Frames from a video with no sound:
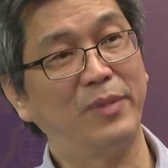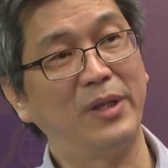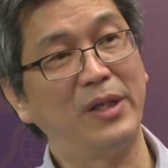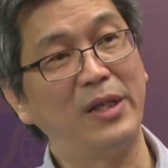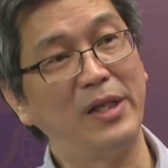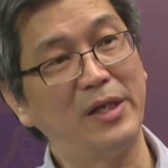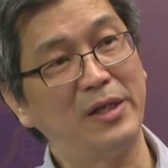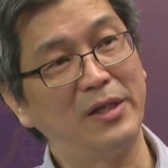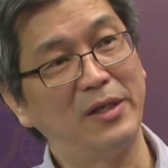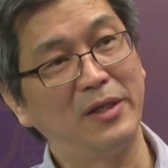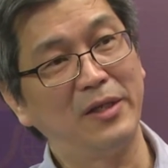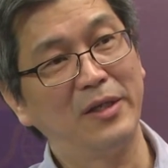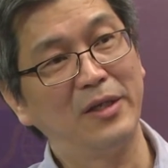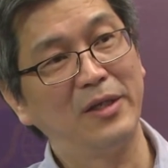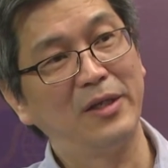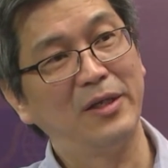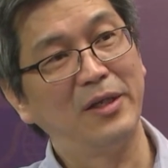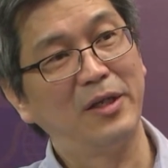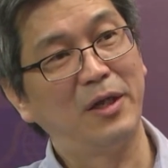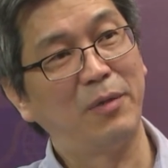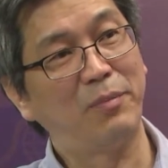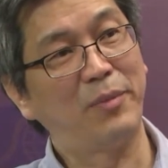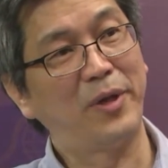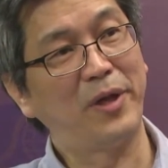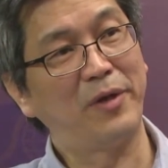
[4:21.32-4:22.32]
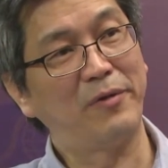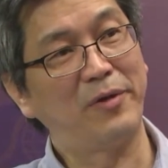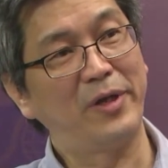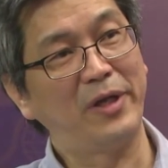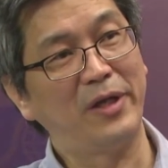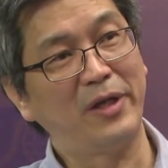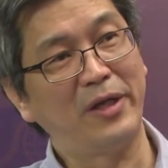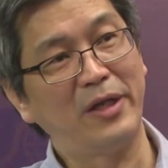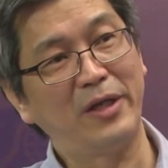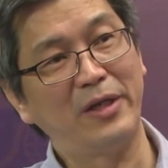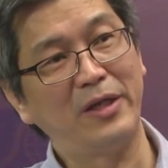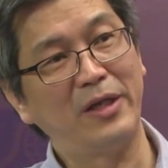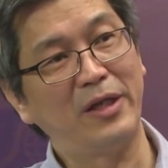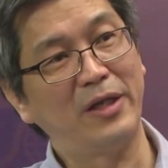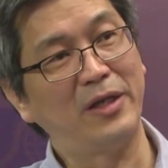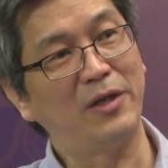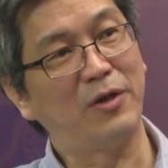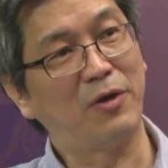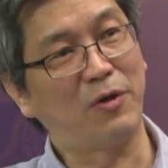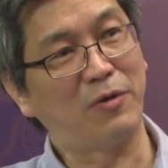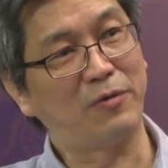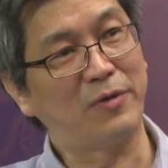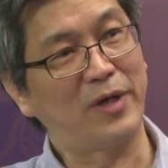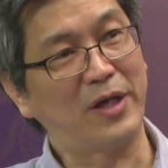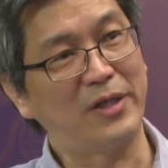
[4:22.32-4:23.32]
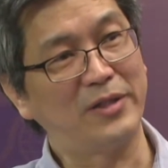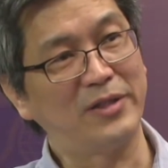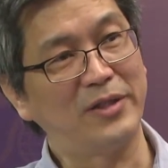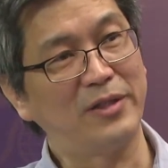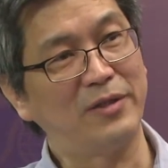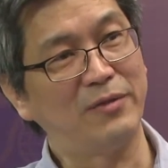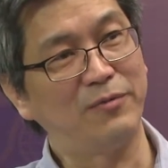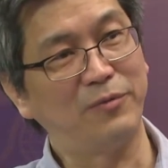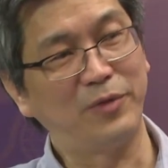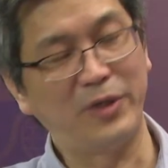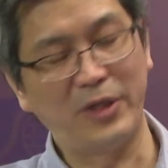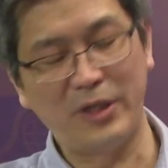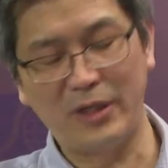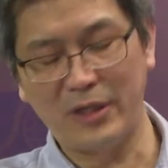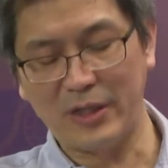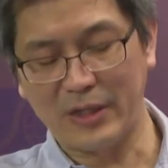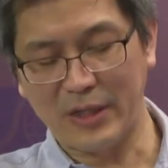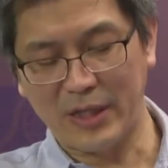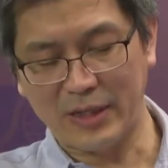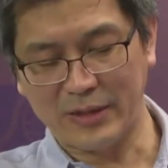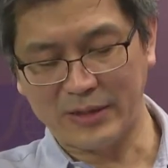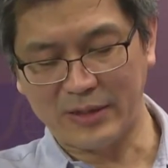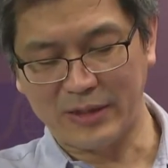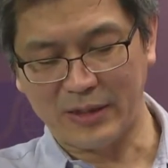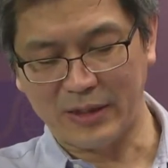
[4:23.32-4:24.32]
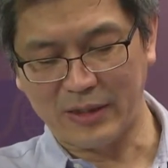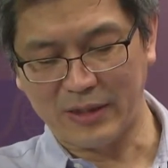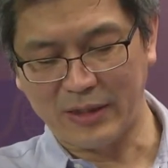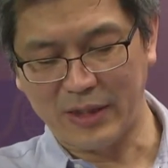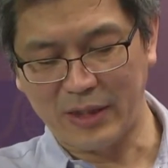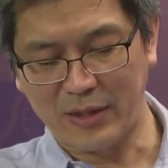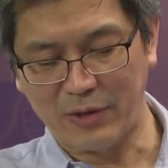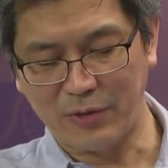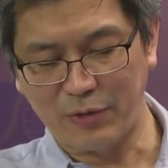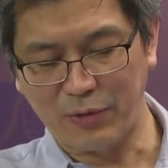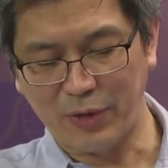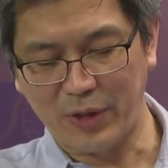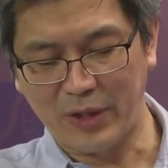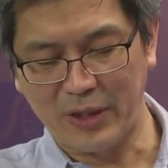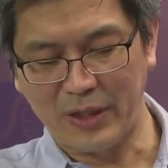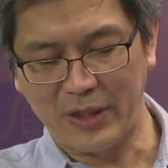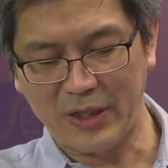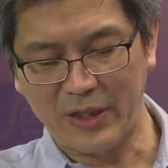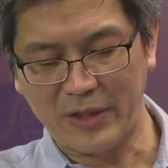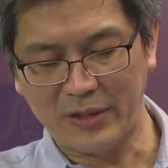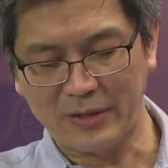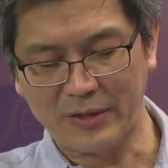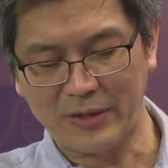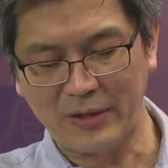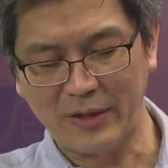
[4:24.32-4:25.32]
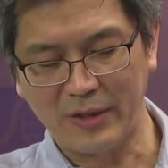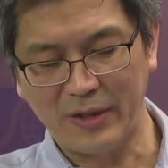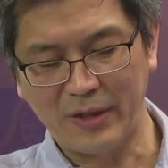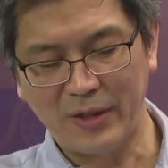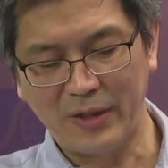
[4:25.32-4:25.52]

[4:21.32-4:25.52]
billion appearing in the horizon within the next 10 to 20 years.